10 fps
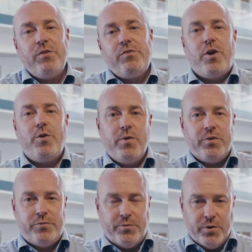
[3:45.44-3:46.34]
you so
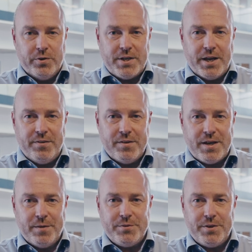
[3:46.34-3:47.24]
much for taking the
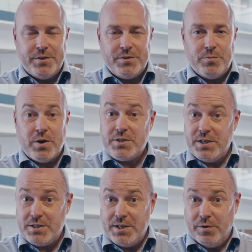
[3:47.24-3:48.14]
time to watch
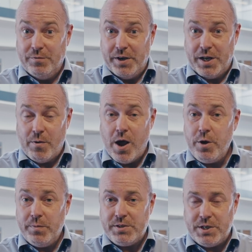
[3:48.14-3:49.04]
this little video. I
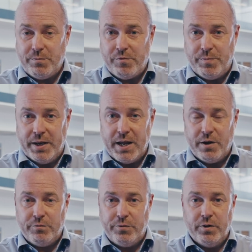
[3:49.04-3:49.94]
hope the tips have been
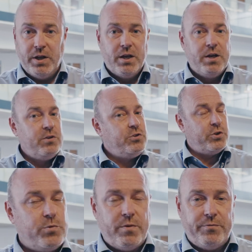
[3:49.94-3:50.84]
helpful.
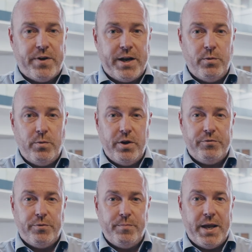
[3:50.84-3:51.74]
Just one final word
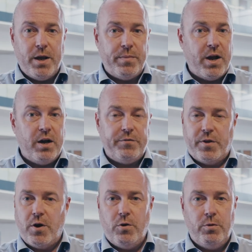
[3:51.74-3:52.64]
from me on behalf of
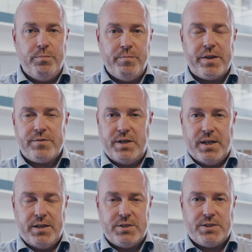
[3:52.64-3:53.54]
the whole Maths and
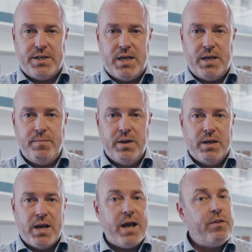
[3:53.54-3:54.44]
English team
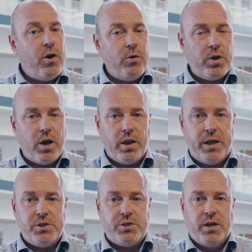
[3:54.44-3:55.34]
and the whole
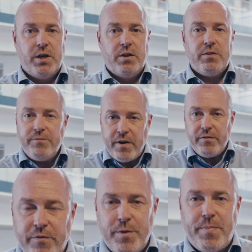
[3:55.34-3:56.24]
college. Very,
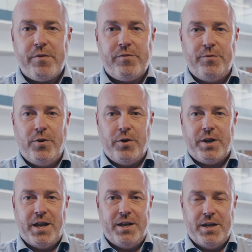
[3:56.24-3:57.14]
very best of
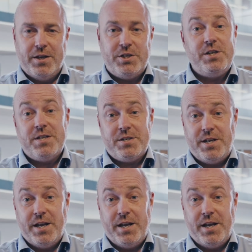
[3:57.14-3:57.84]
luck in your GCSE